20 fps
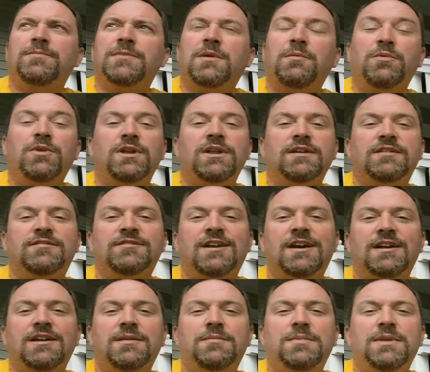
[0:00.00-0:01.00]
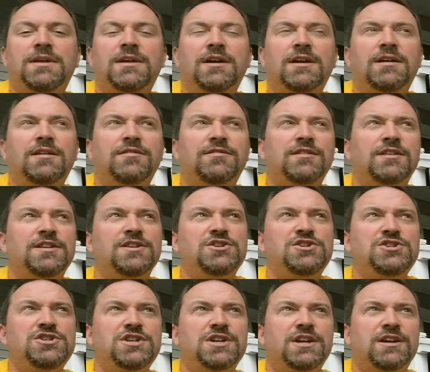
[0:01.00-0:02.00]
I'm really excited because in
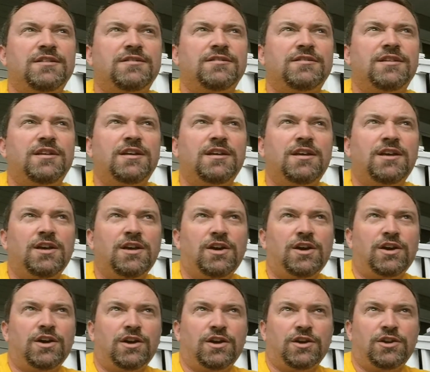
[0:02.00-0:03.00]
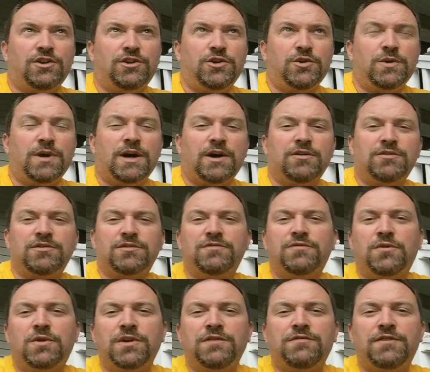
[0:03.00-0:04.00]
just two hours and
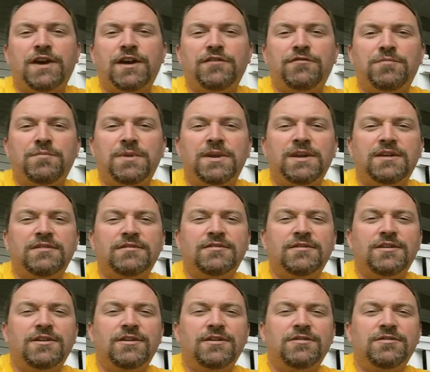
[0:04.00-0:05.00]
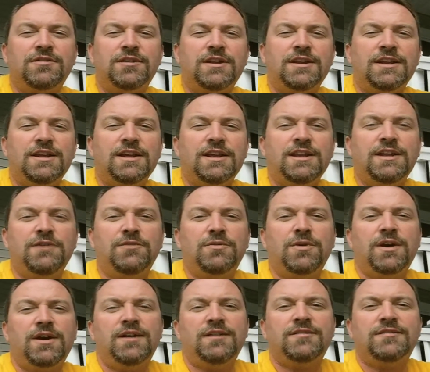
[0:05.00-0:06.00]
45 minutes there's an Indy
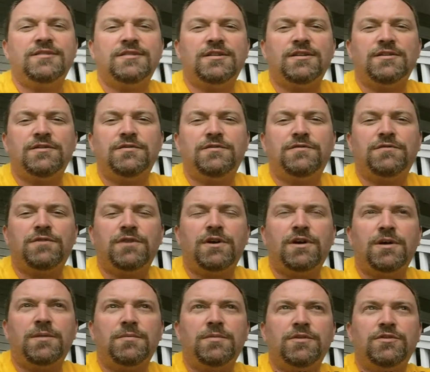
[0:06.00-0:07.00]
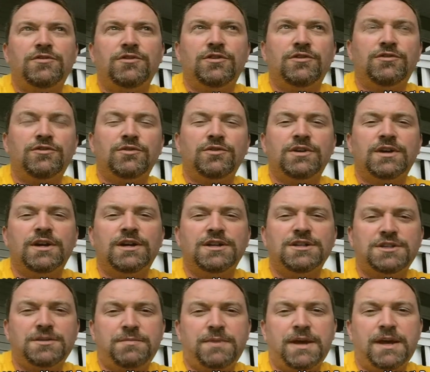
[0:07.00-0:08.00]
race from Suzuka,
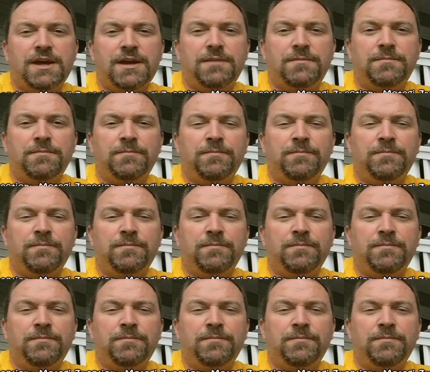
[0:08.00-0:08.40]
Japan